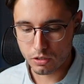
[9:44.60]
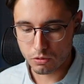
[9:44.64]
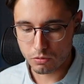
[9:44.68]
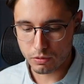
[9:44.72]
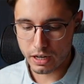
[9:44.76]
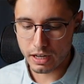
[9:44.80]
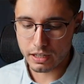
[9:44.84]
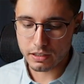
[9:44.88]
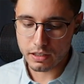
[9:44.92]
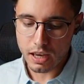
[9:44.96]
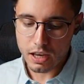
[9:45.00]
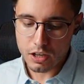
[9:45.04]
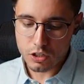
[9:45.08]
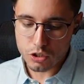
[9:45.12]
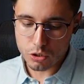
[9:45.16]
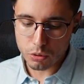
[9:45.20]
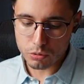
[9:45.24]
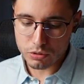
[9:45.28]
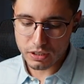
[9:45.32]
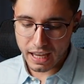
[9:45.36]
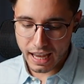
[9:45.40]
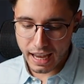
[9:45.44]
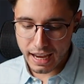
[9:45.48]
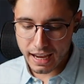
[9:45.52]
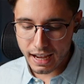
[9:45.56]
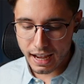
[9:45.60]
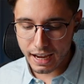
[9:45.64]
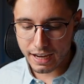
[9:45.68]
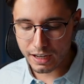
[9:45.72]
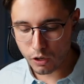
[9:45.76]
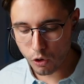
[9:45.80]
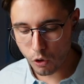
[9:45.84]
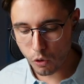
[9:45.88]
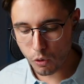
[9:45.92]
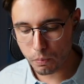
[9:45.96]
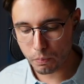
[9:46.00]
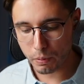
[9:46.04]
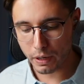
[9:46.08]
right? So the AI
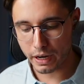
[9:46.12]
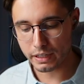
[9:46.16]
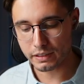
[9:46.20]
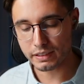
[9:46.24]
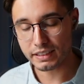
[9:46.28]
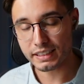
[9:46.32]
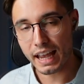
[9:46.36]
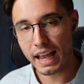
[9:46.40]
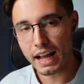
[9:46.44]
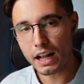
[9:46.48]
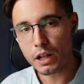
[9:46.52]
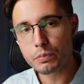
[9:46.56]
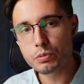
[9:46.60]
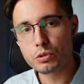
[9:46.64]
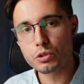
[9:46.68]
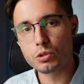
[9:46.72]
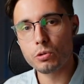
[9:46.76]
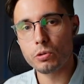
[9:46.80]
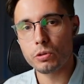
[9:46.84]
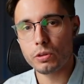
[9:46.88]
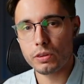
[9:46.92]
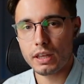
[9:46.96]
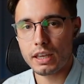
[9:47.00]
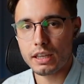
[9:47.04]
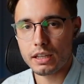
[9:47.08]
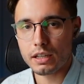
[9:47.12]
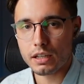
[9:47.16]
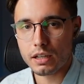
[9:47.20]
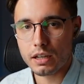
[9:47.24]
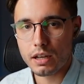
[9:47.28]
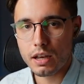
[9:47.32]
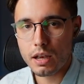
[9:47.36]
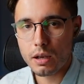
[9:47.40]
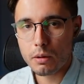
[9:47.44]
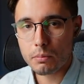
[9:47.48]
Copilot helps you think,